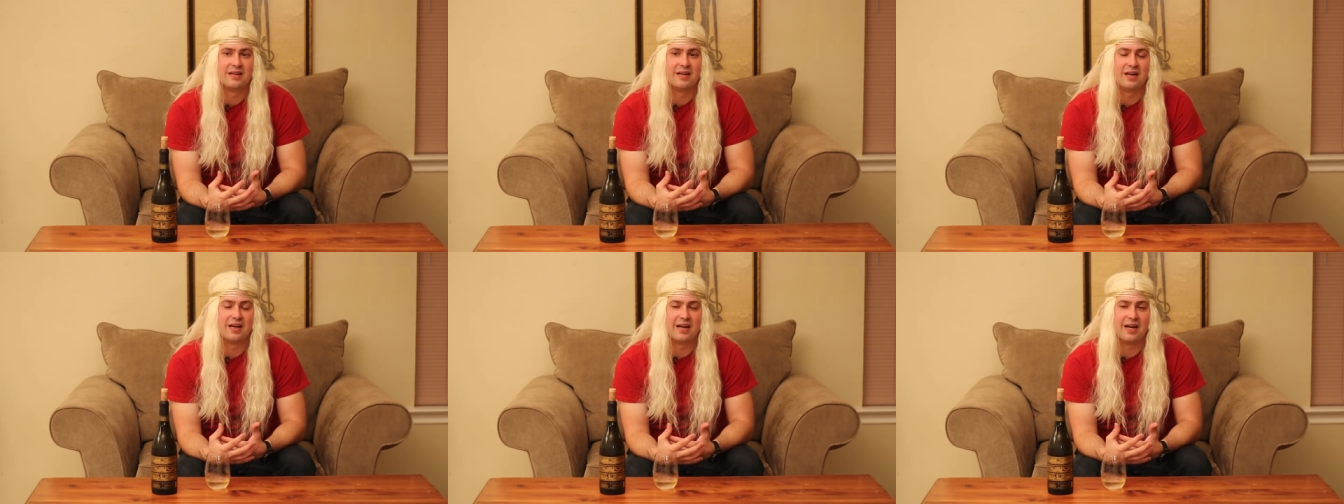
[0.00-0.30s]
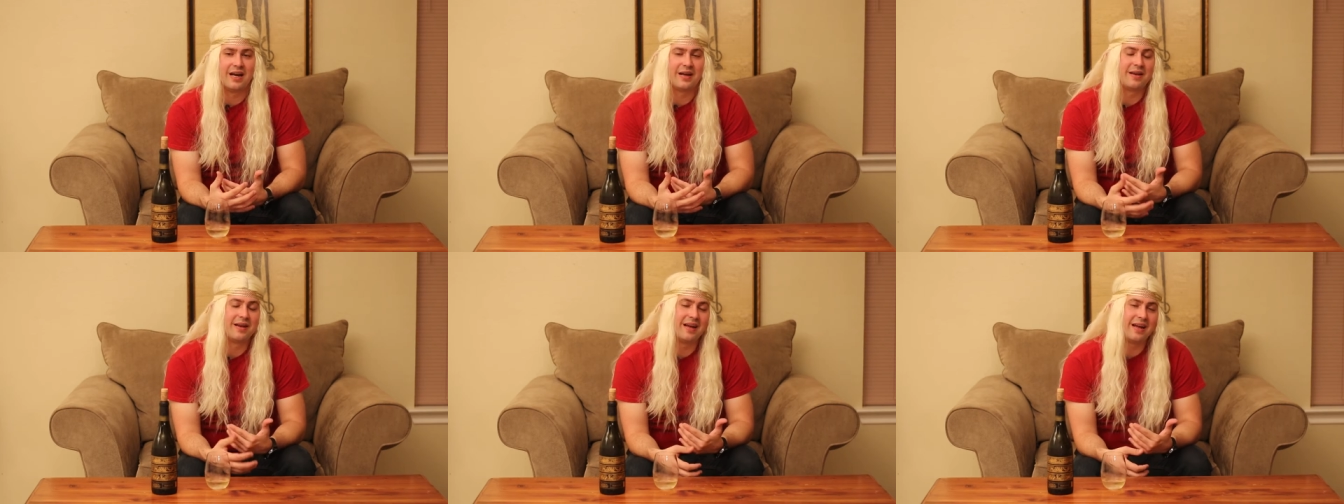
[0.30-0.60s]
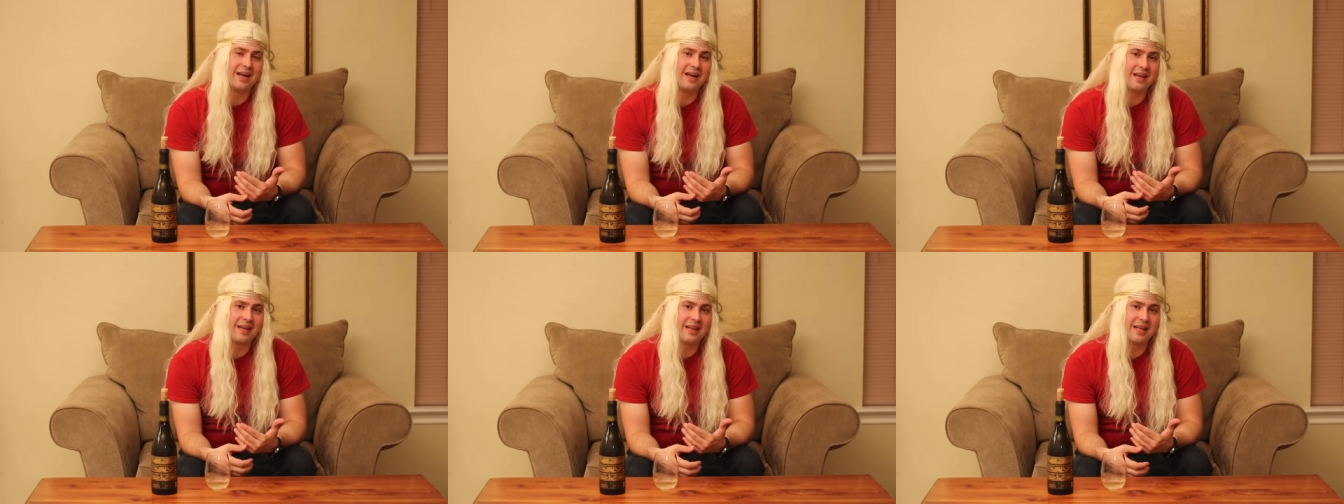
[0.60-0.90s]
Uh, I,
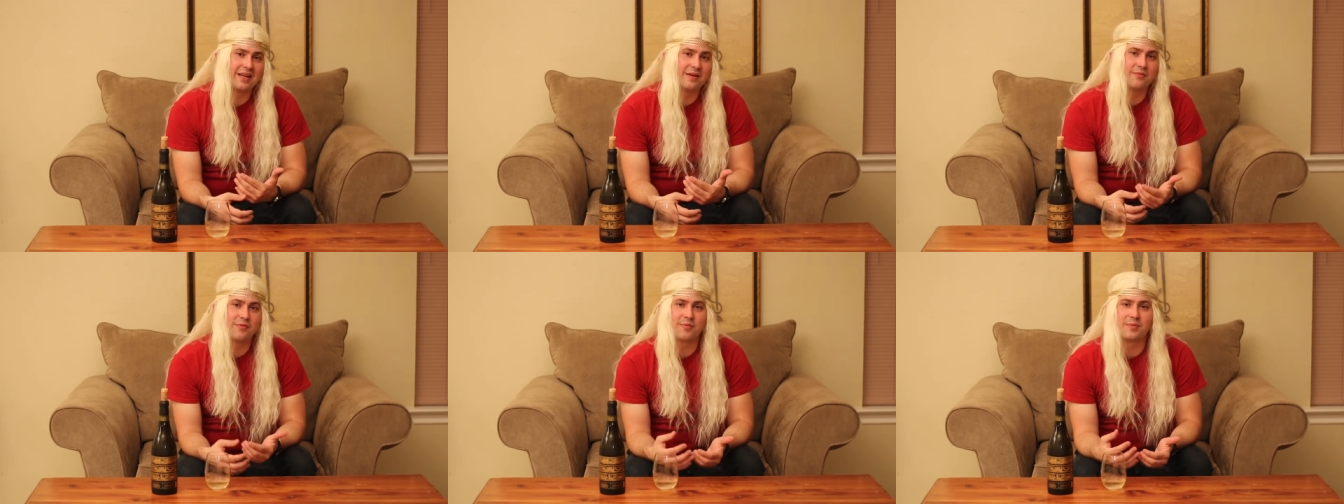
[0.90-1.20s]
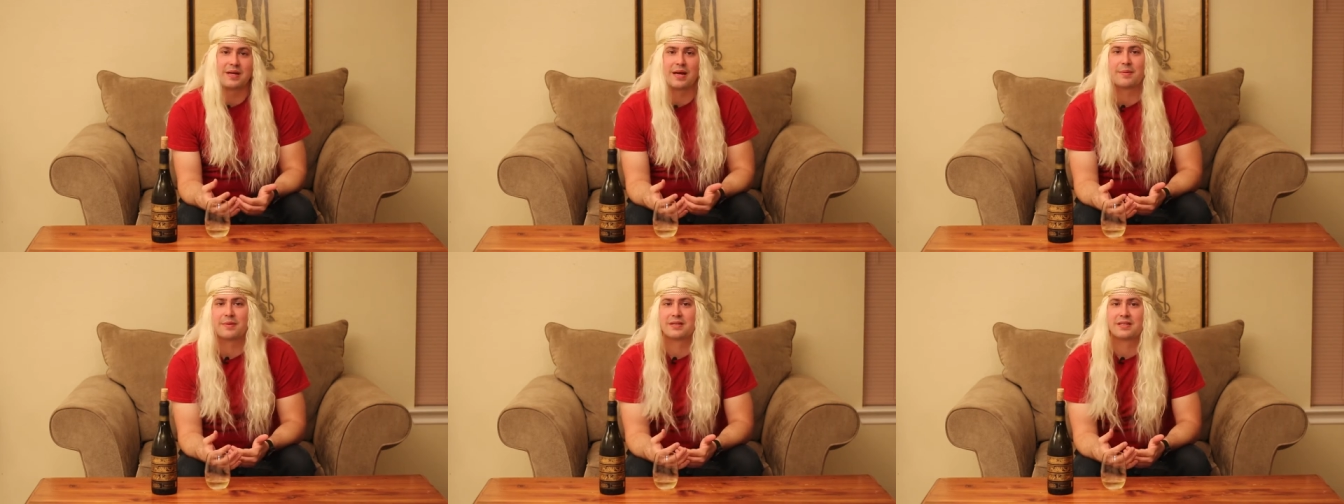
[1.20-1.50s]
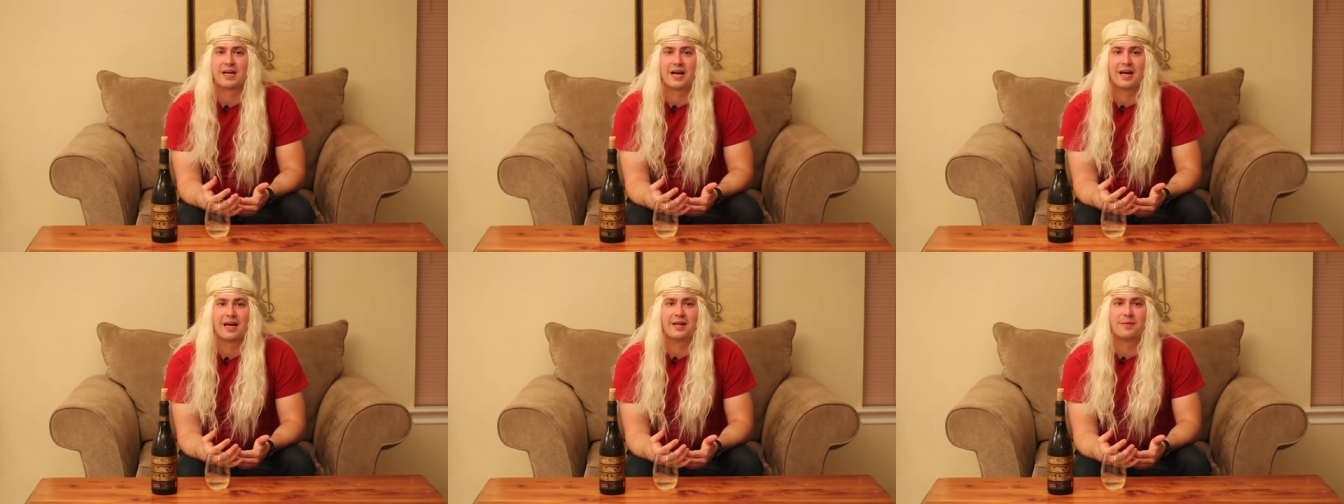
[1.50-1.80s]
I like them from time
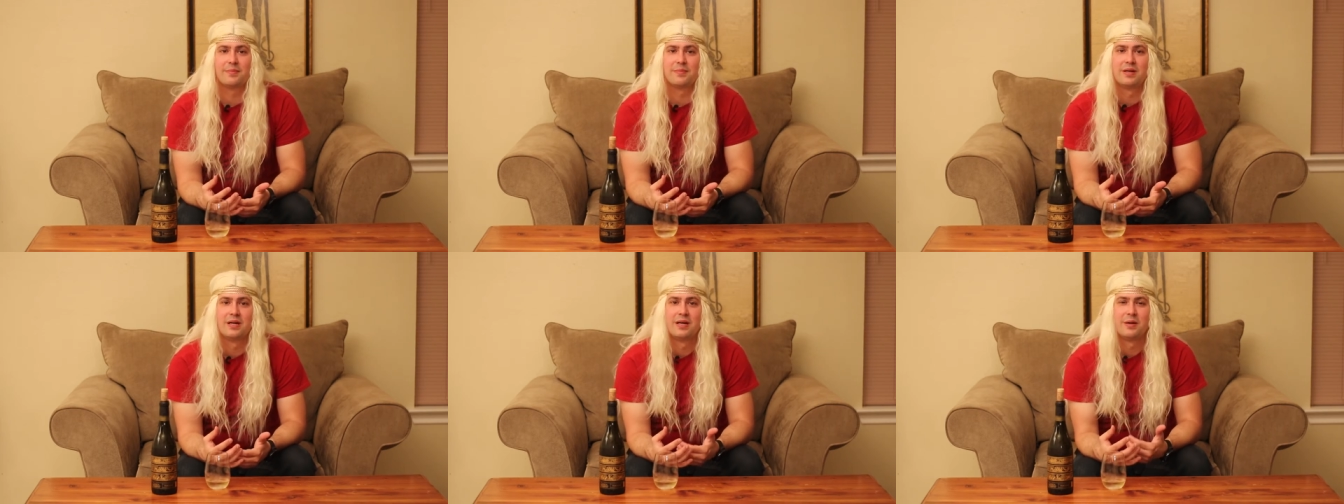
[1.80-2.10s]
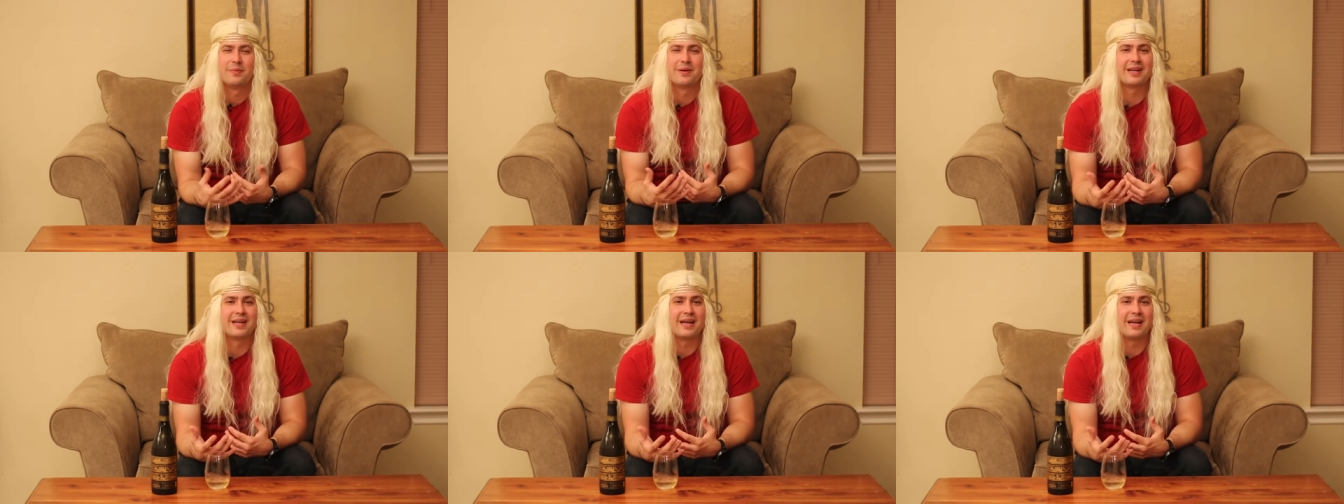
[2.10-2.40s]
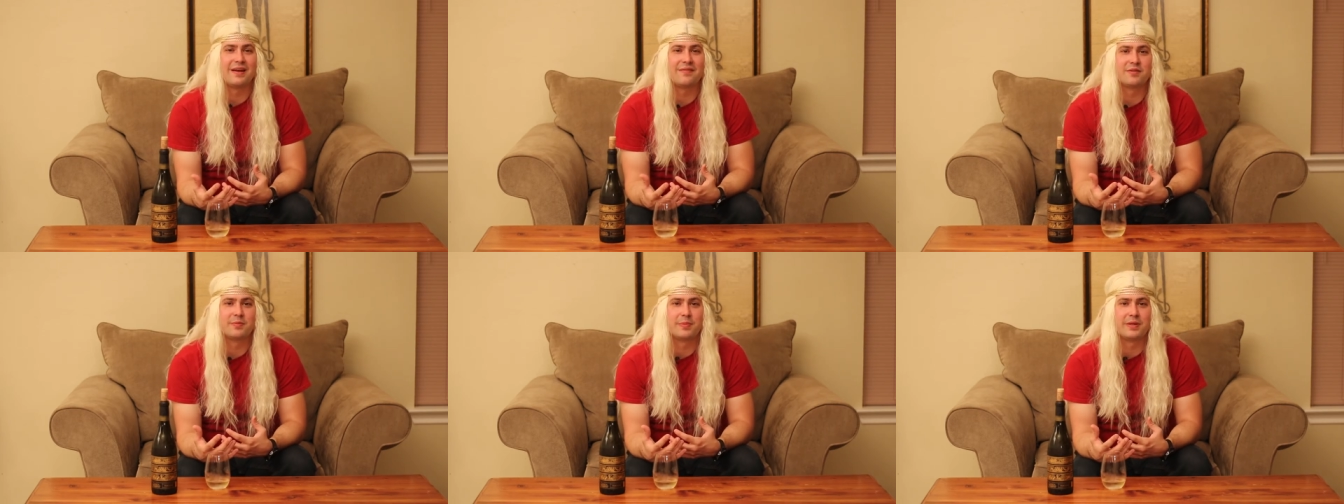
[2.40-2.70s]
to time, but I
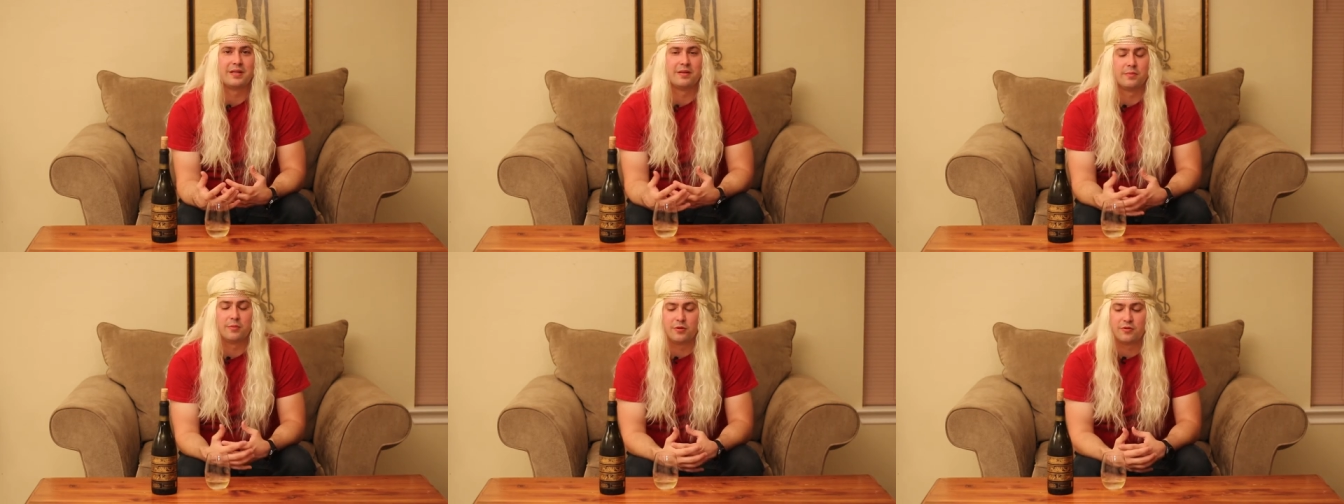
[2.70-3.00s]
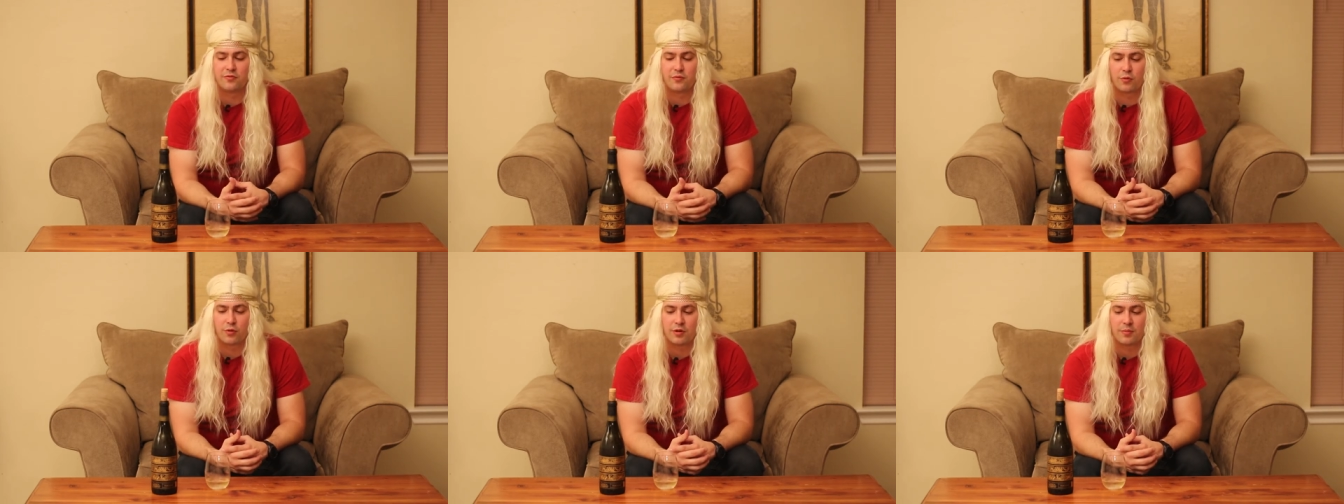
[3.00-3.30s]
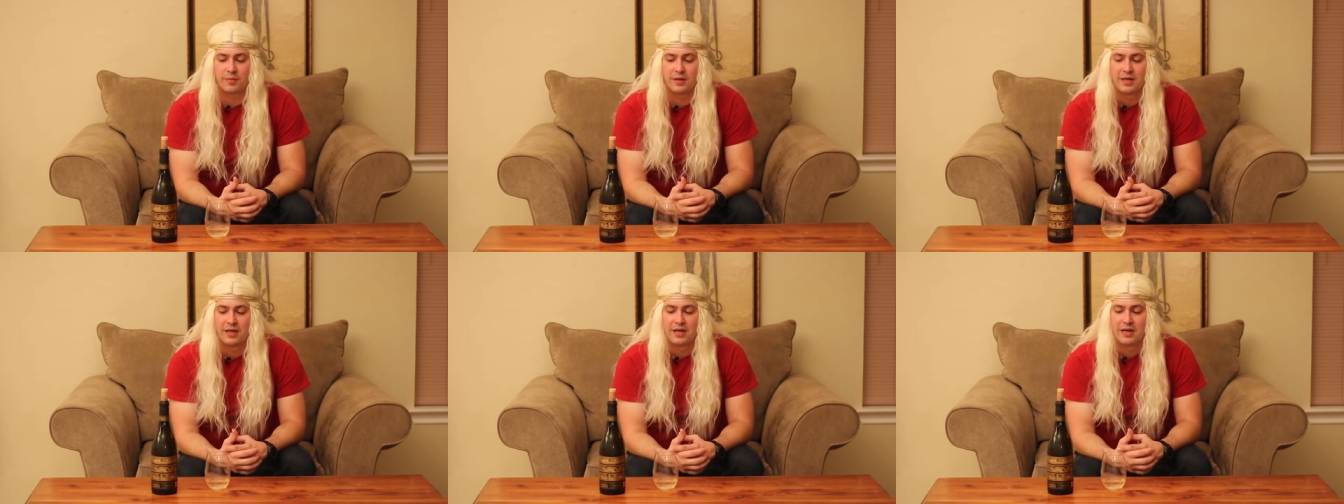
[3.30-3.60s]
kind of have to be in the mood
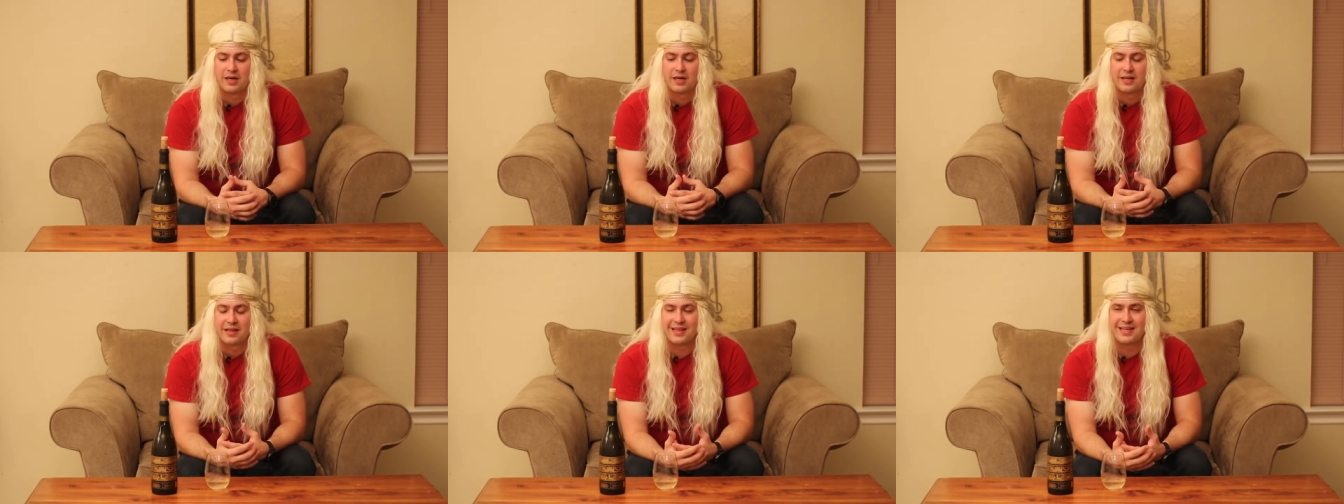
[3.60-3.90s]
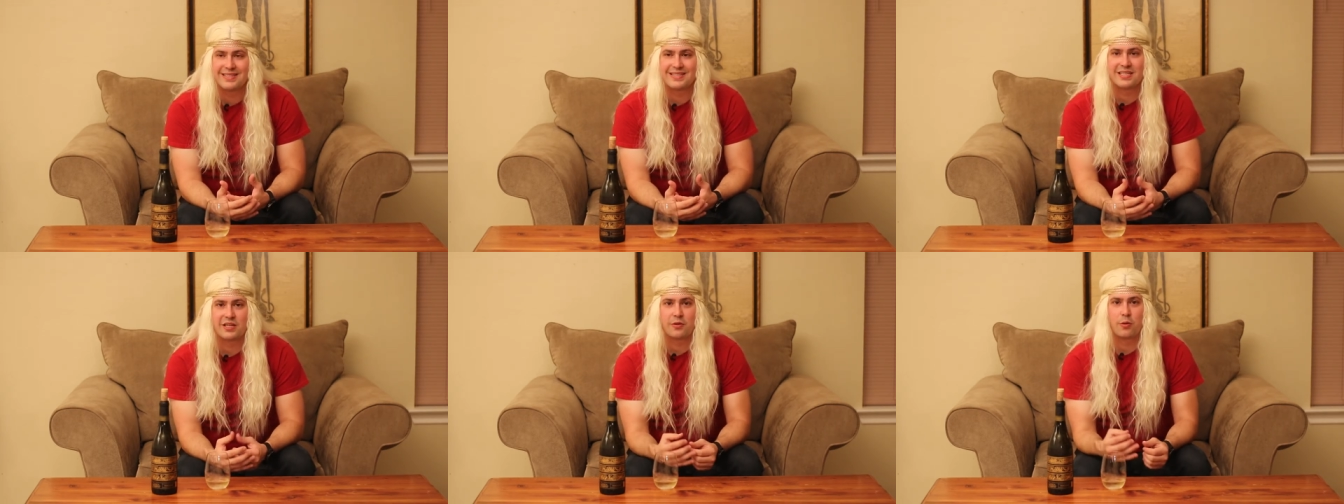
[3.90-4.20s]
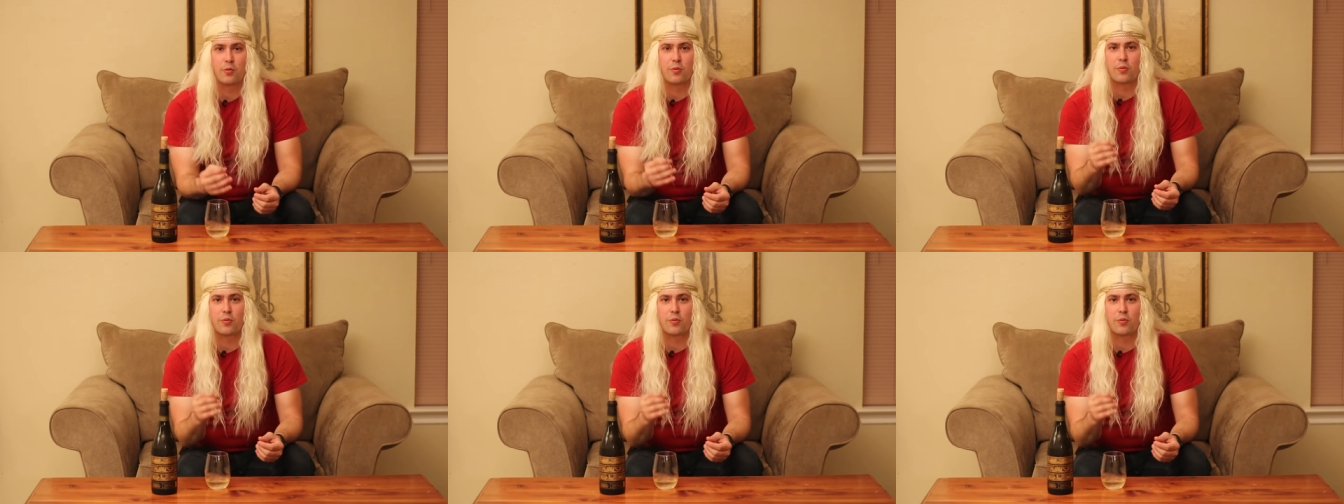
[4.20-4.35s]
for them. This